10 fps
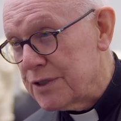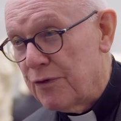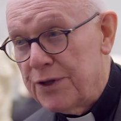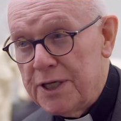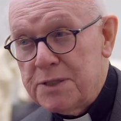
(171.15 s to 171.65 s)

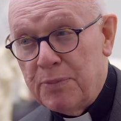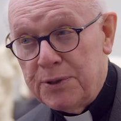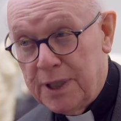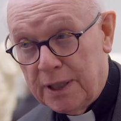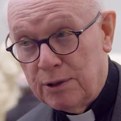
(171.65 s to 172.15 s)
for this
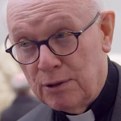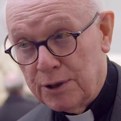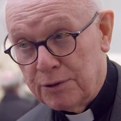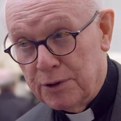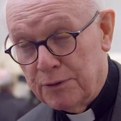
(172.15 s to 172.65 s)
particular
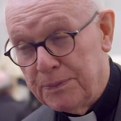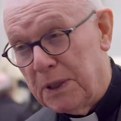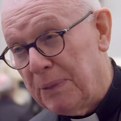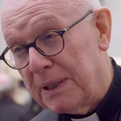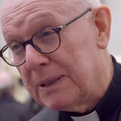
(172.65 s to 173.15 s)
group
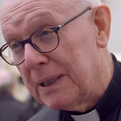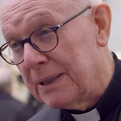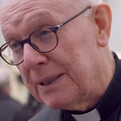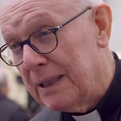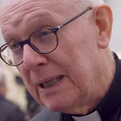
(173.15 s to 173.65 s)
depicting
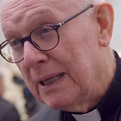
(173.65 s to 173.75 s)
the